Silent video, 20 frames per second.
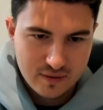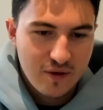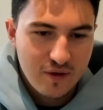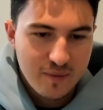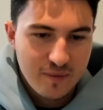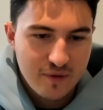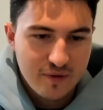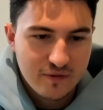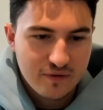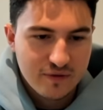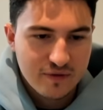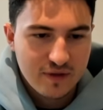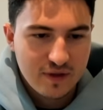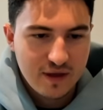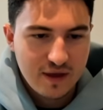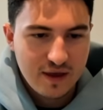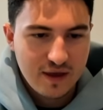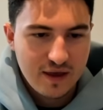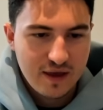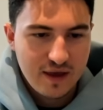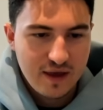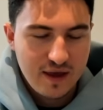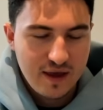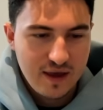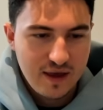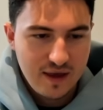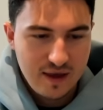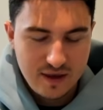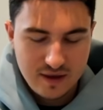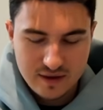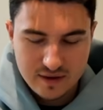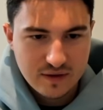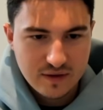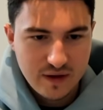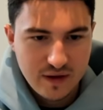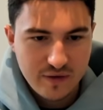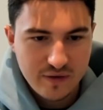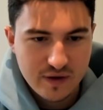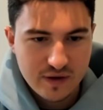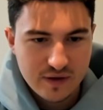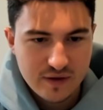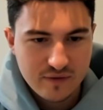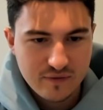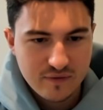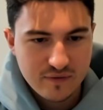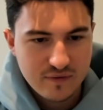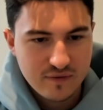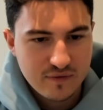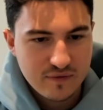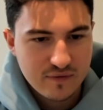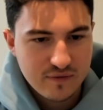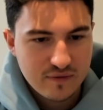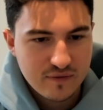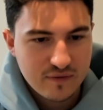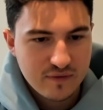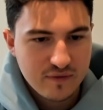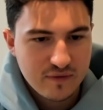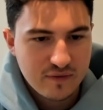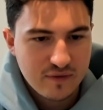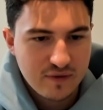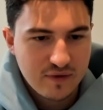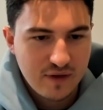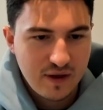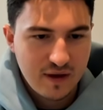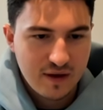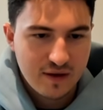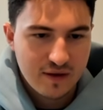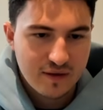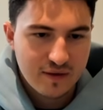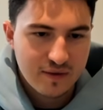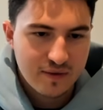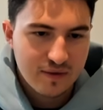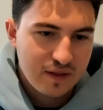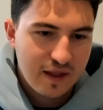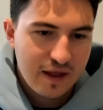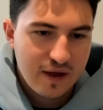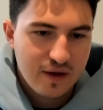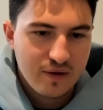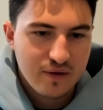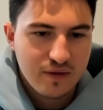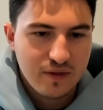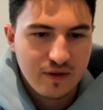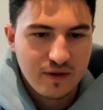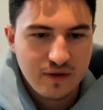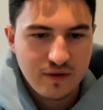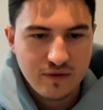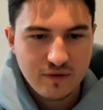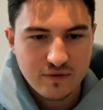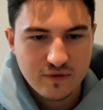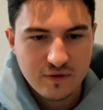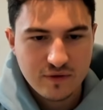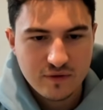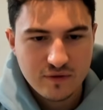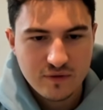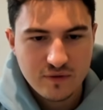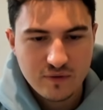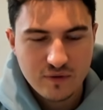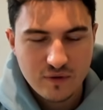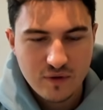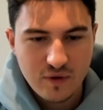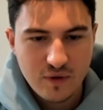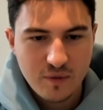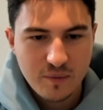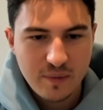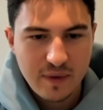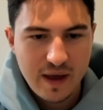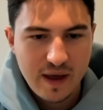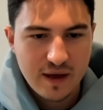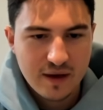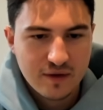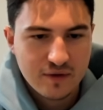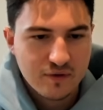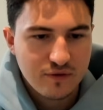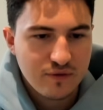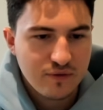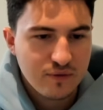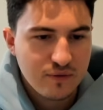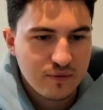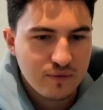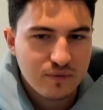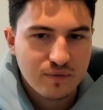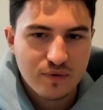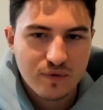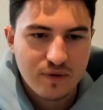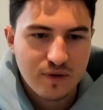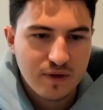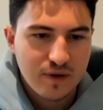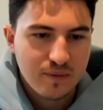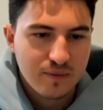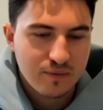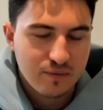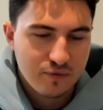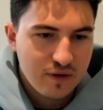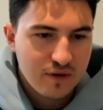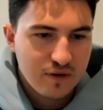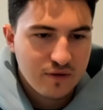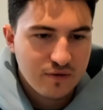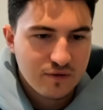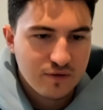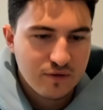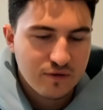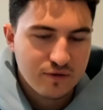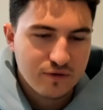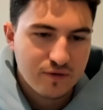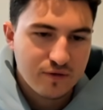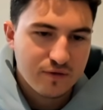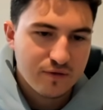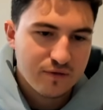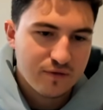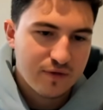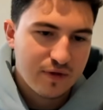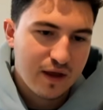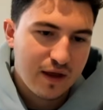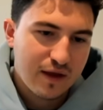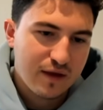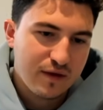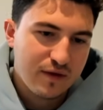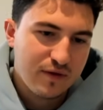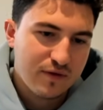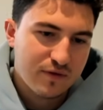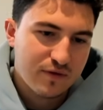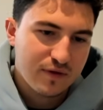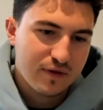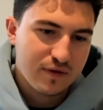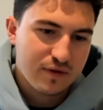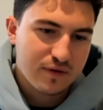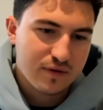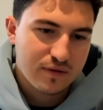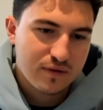almost like a narrative deck. Allow the user to go back to the solution slide easily.